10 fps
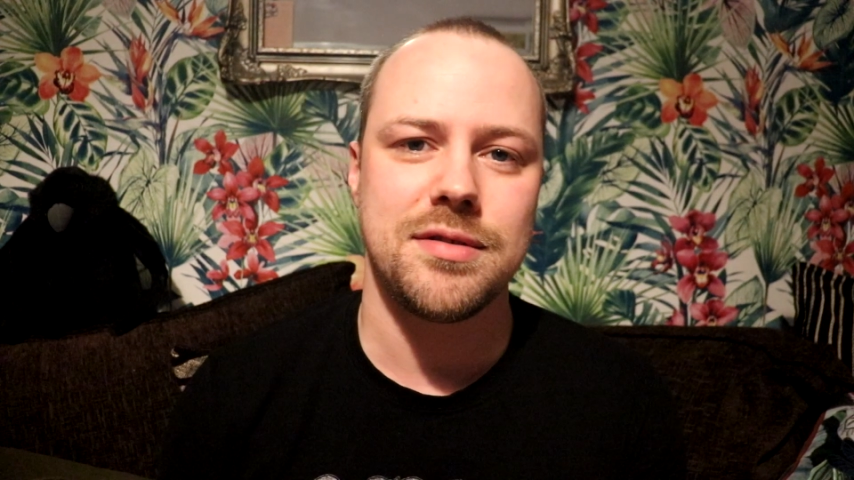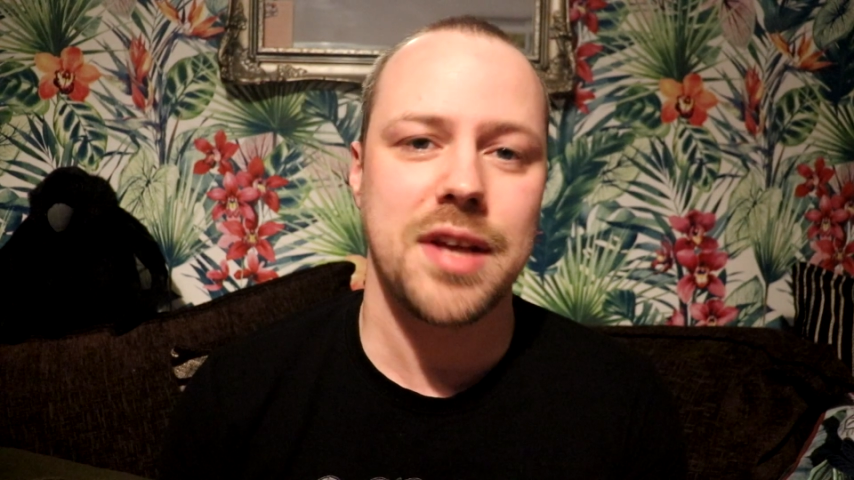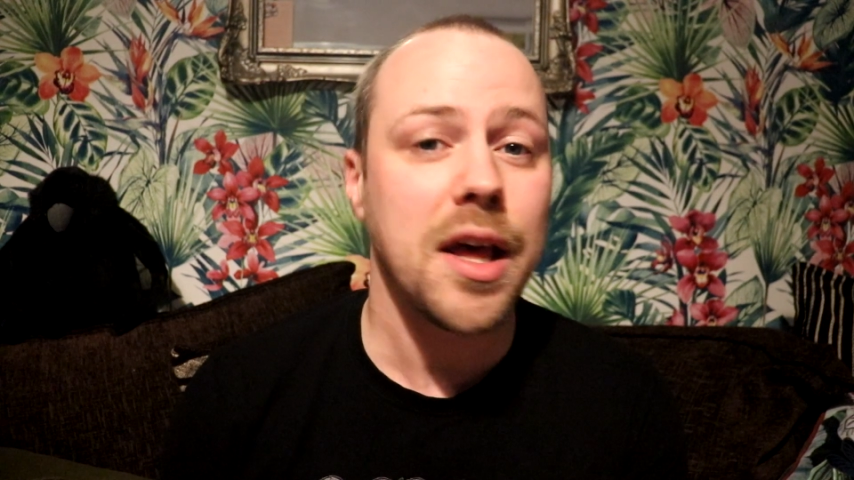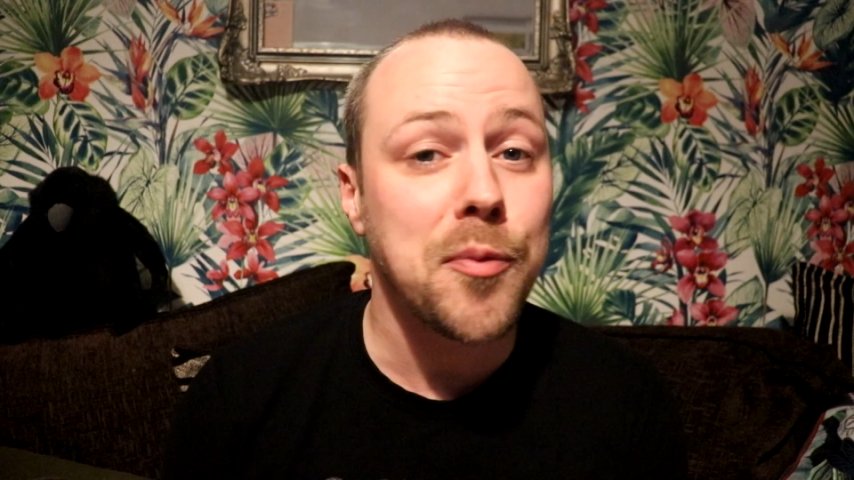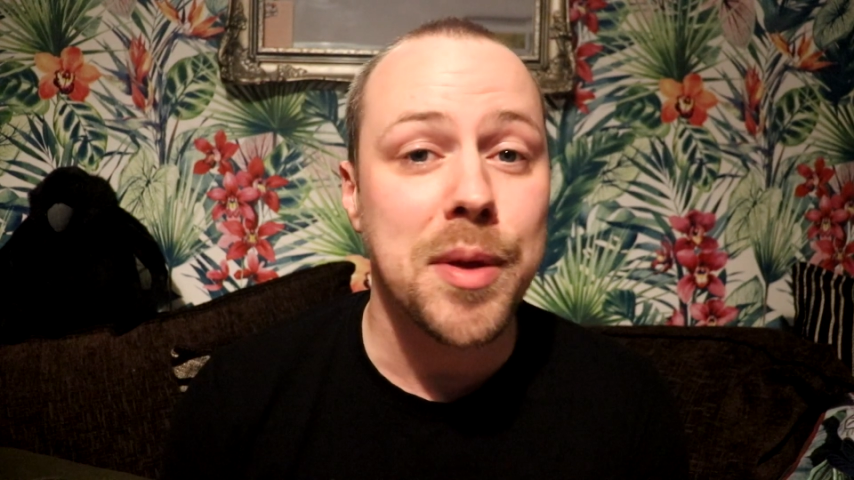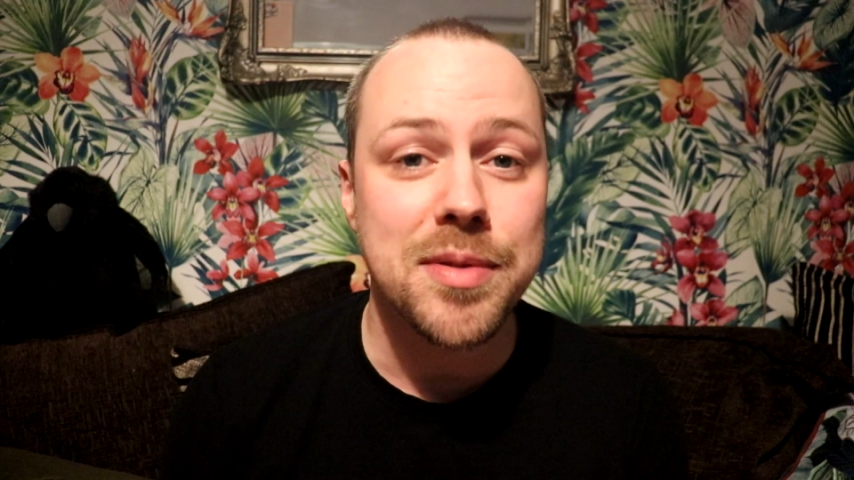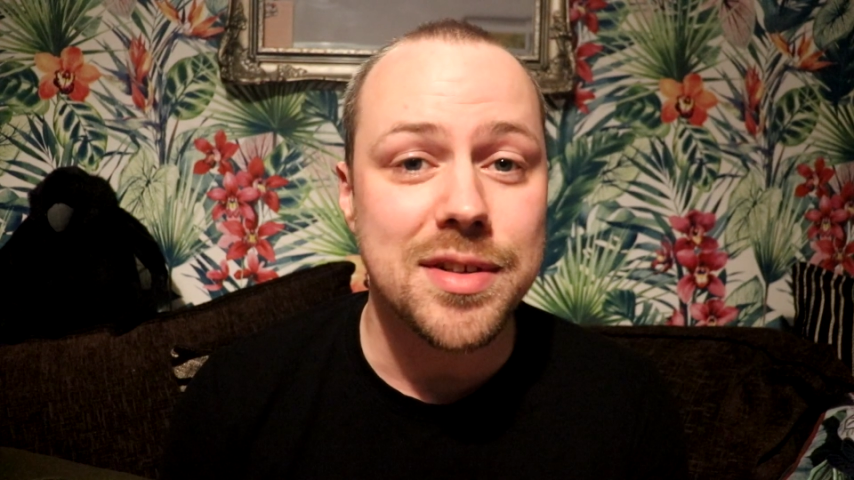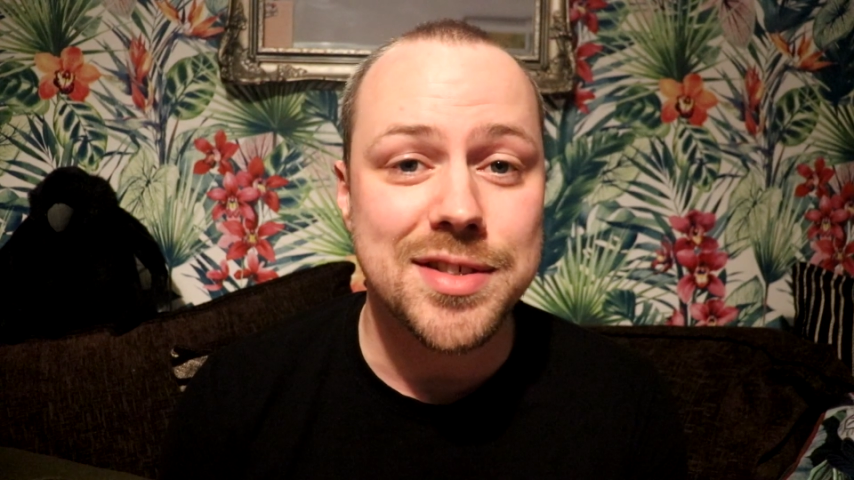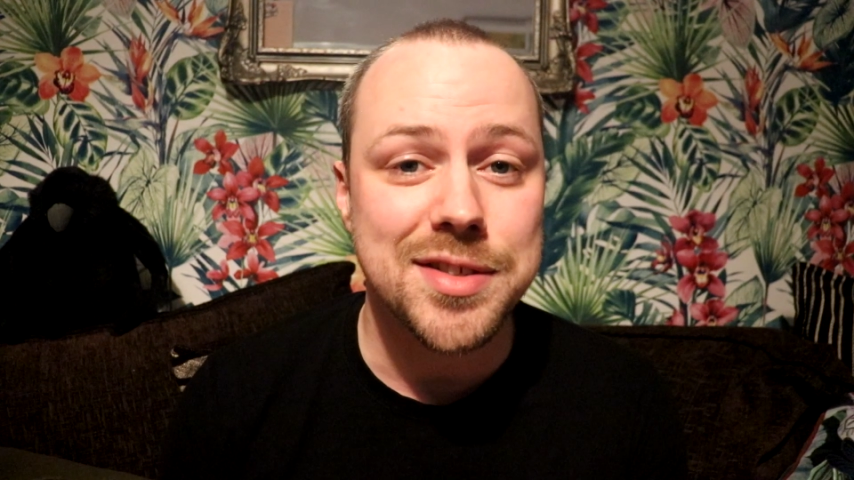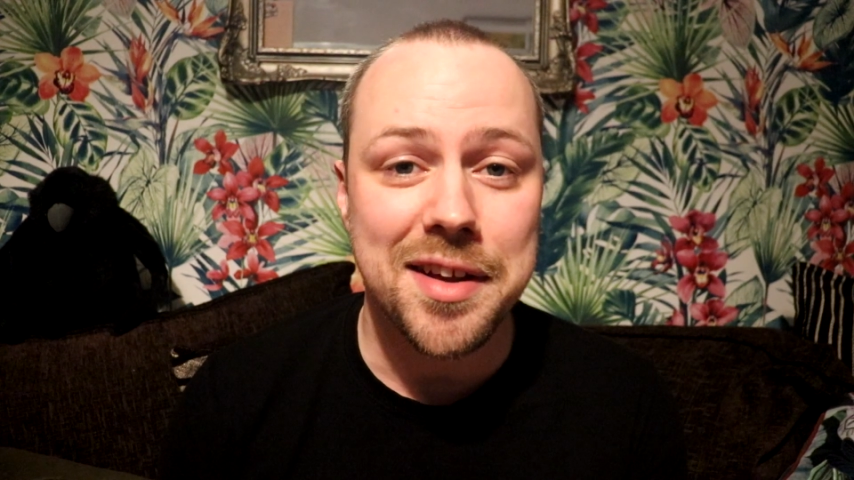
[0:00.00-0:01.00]
Tell
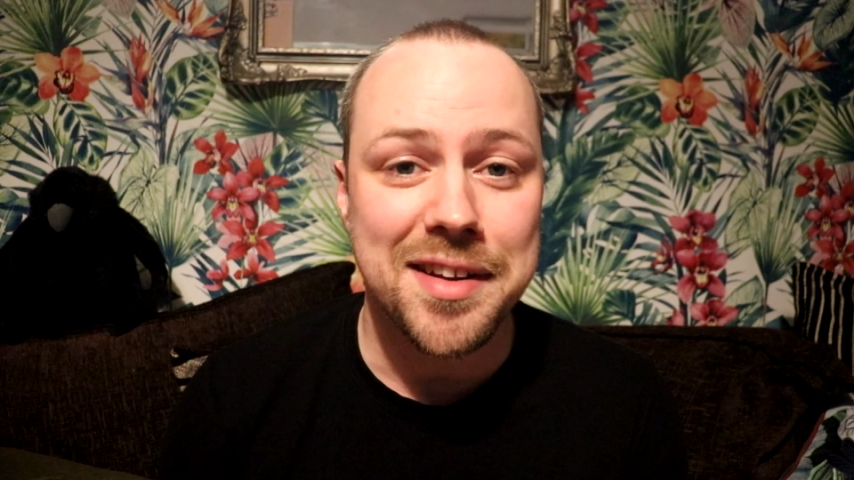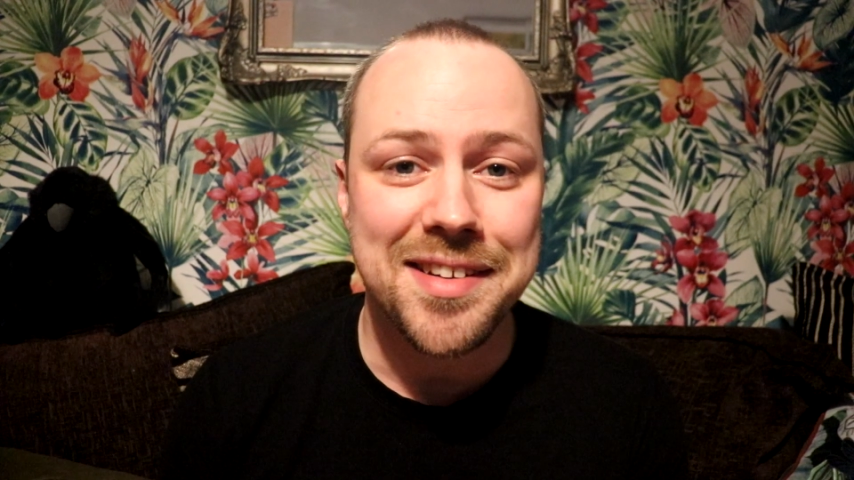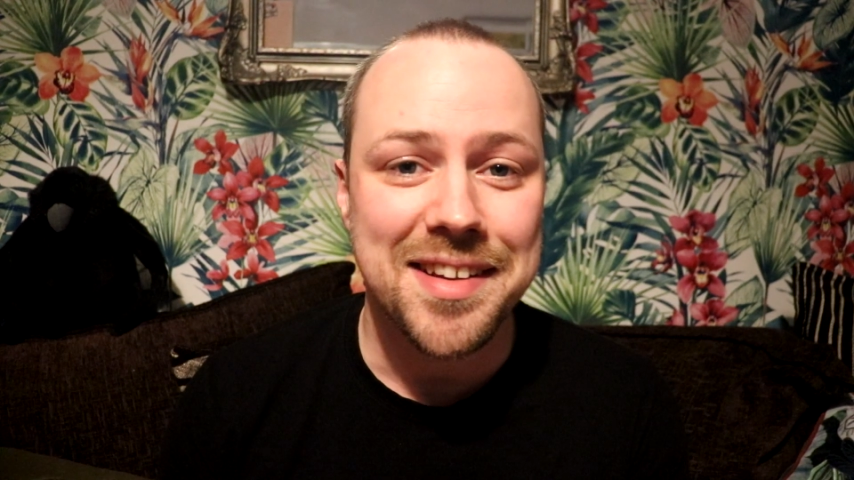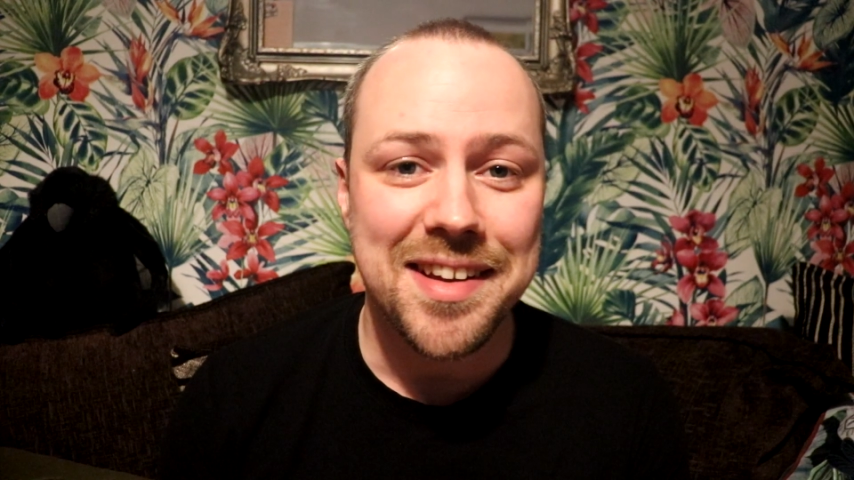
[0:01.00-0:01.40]
people it's shit.